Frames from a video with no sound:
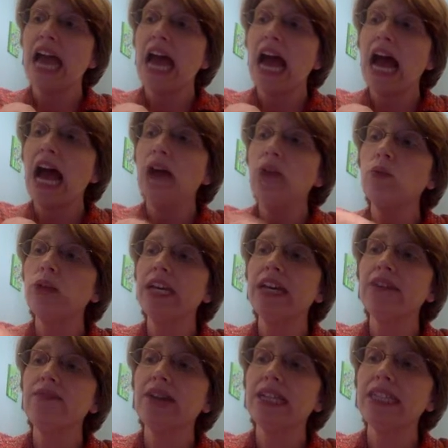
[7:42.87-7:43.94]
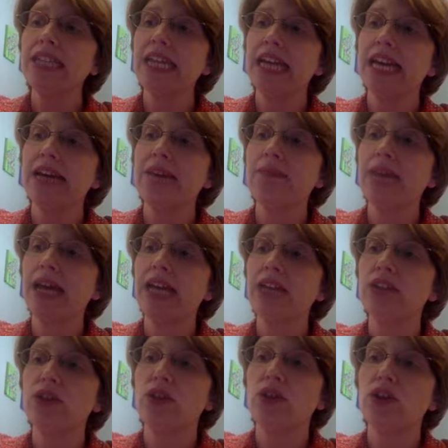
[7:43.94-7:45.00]
I will give unto him that is
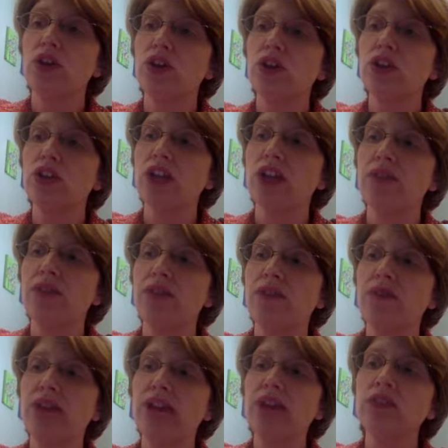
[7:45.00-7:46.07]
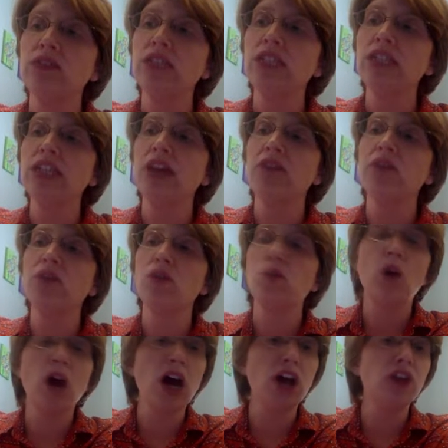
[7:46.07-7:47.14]
athirst of the fountain of the
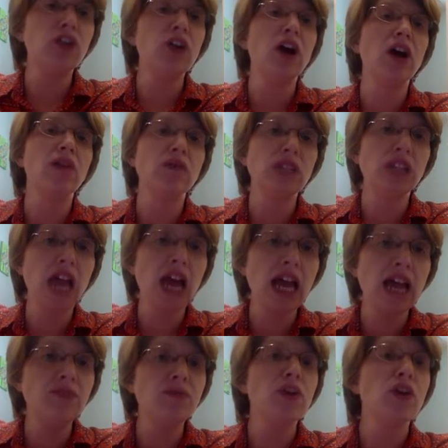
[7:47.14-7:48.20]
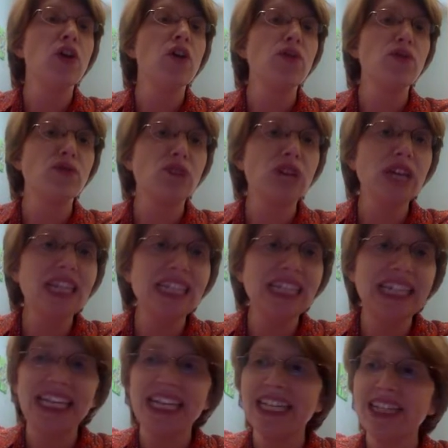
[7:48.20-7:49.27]
water of life
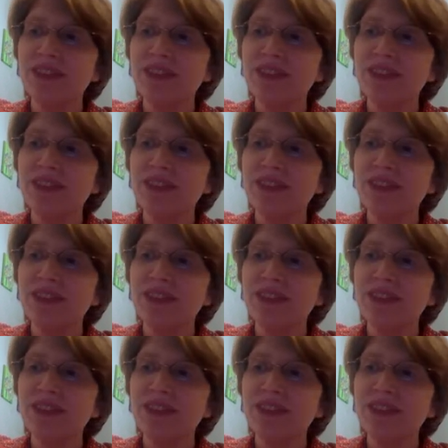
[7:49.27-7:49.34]
freely.